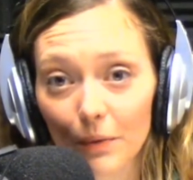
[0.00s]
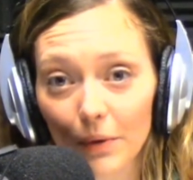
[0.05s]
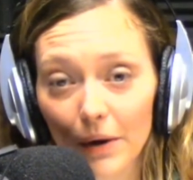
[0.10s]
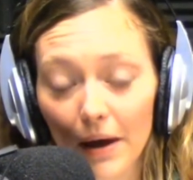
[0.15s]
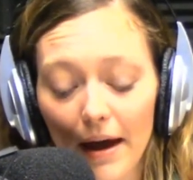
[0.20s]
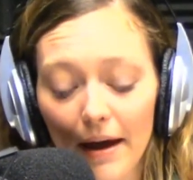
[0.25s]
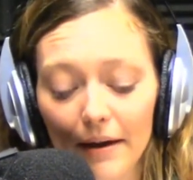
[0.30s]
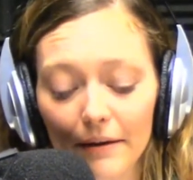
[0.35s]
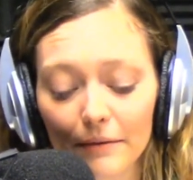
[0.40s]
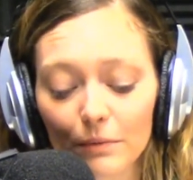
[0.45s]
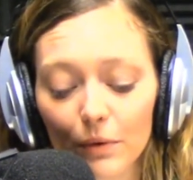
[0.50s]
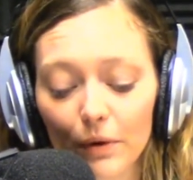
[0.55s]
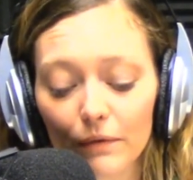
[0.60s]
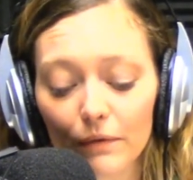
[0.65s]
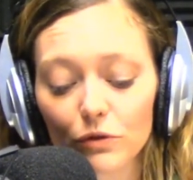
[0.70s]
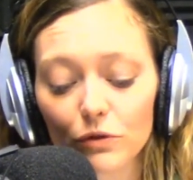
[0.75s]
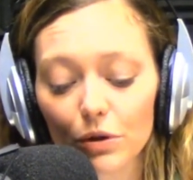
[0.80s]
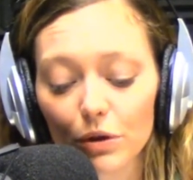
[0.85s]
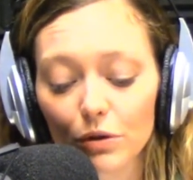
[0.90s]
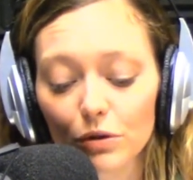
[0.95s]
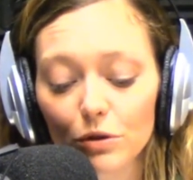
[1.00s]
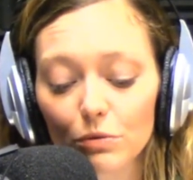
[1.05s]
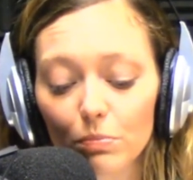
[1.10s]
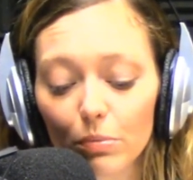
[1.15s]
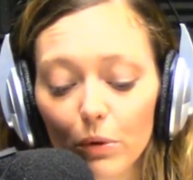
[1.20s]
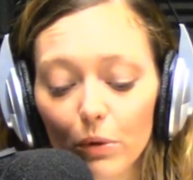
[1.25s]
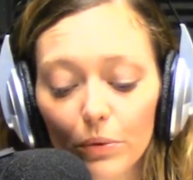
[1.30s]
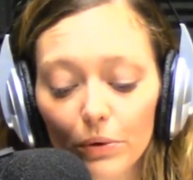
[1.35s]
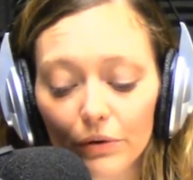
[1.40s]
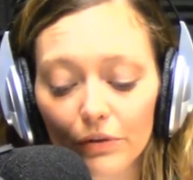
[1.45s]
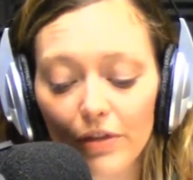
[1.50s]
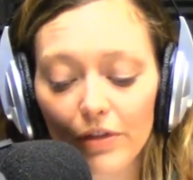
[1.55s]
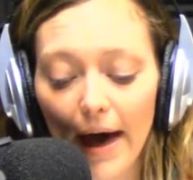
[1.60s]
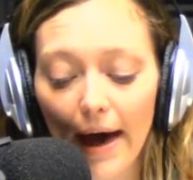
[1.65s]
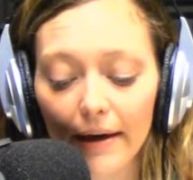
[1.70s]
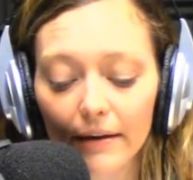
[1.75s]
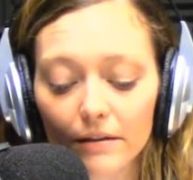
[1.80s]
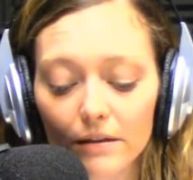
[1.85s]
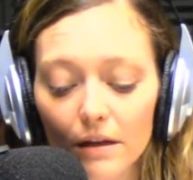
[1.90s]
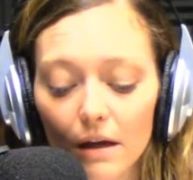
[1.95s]
okay? We'll have to explore
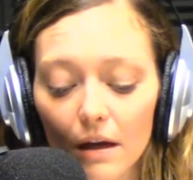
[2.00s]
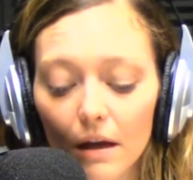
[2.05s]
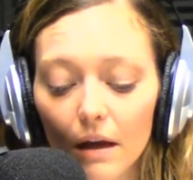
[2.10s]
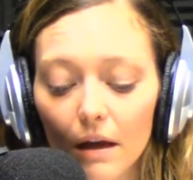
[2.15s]
that.